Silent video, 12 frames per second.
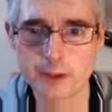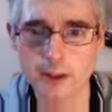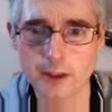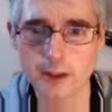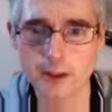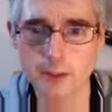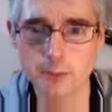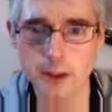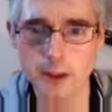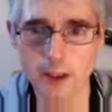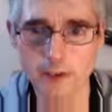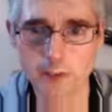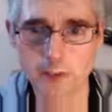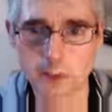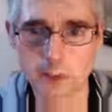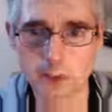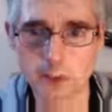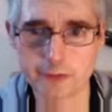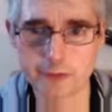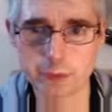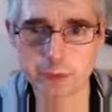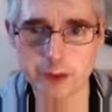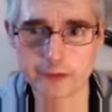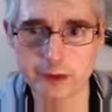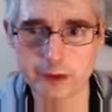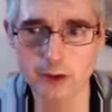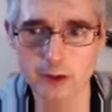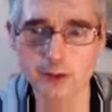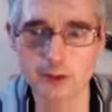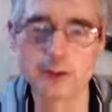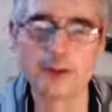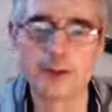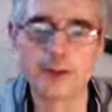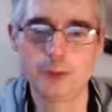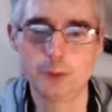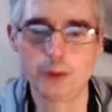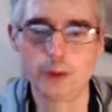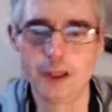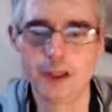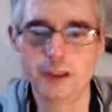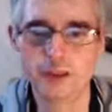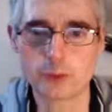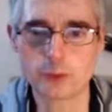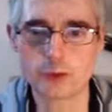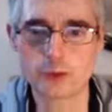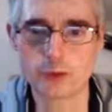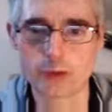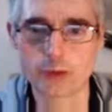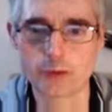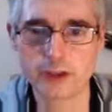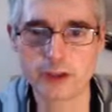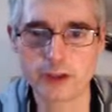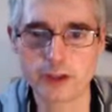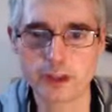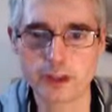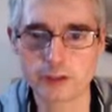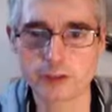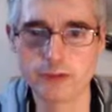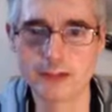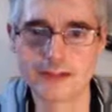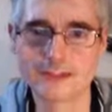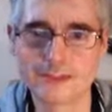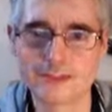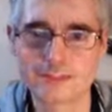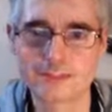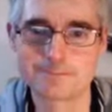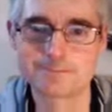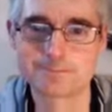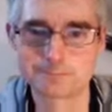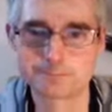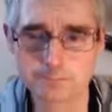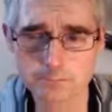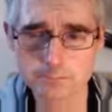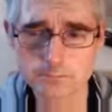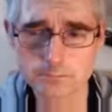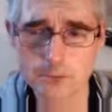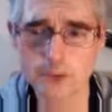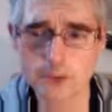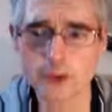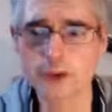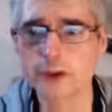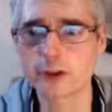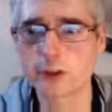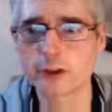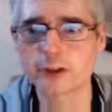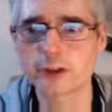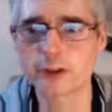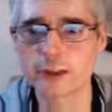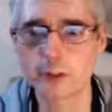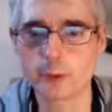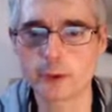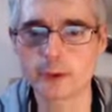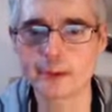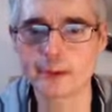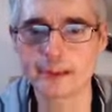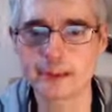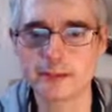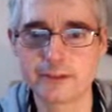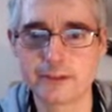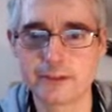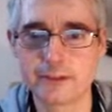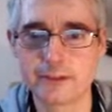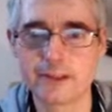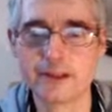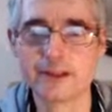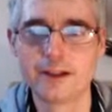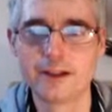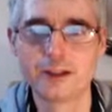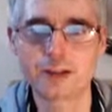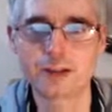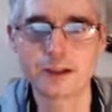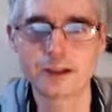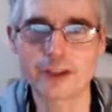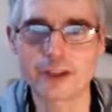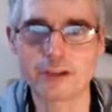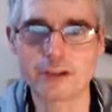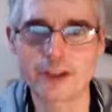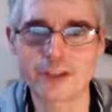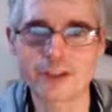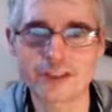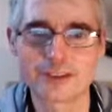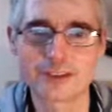and if we multiply 3 by the R, we'll get is equal to 3 reds. So that's an equation linking the greens and the reds.